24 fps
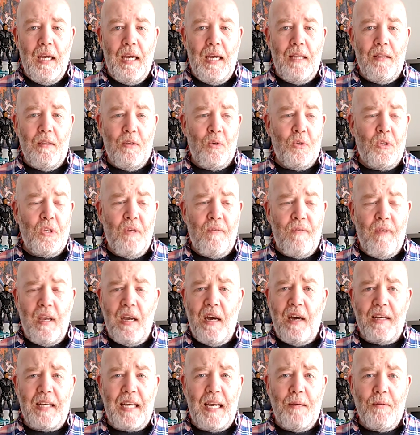And there's also
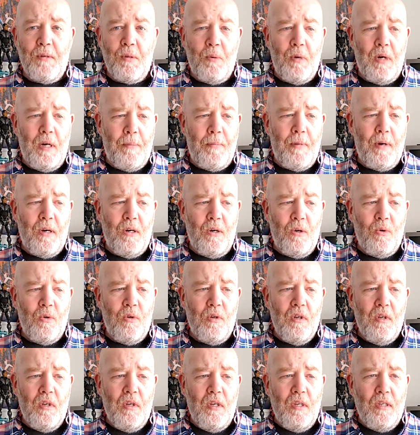VR games I want to buy and all.
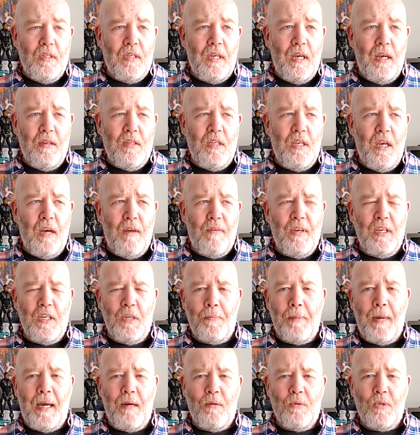So is it, I think
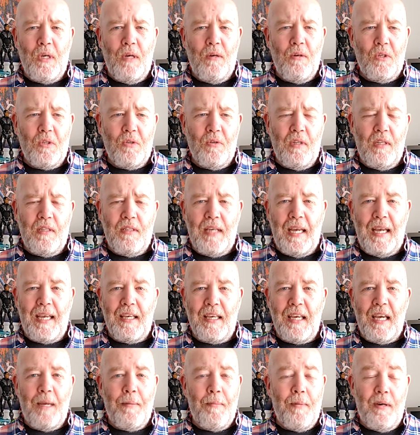it's Battlezone or something, a
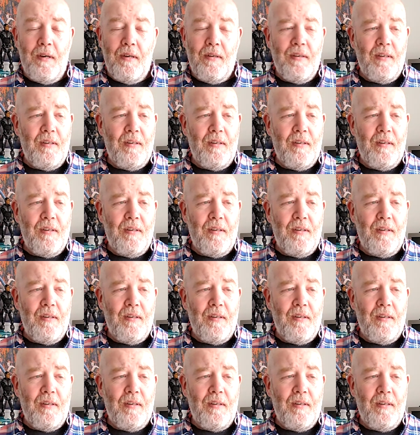tank game.